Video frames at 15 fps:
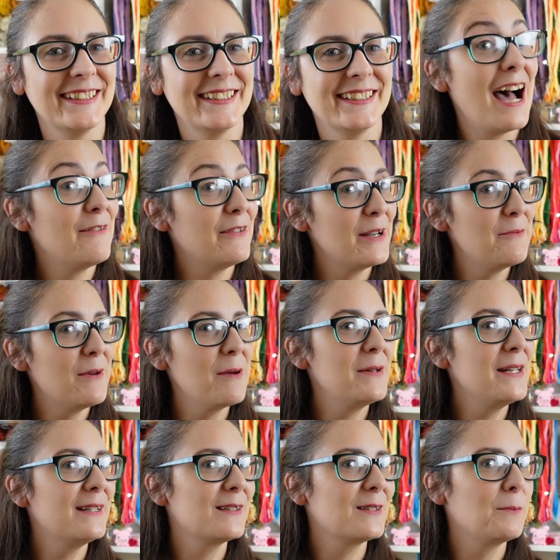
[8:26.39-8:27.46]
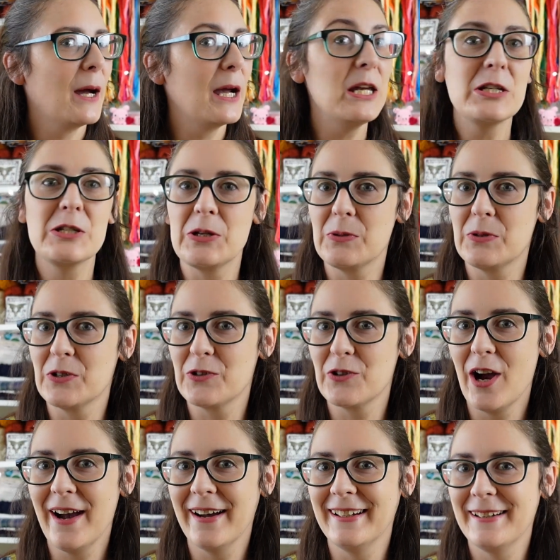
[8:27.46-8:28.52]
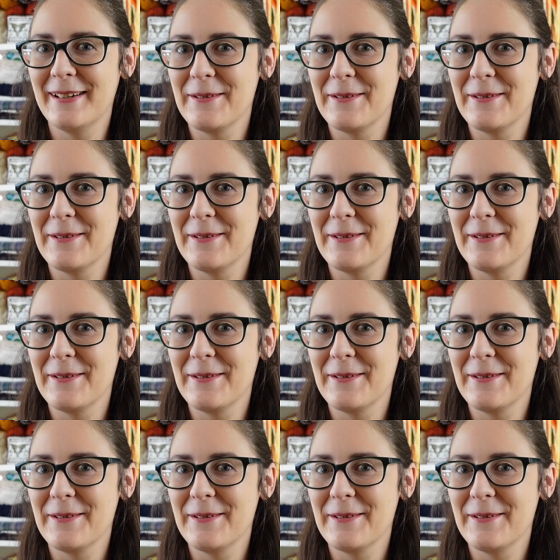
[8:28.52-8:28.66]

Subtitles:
Have I maybe inspired you to try?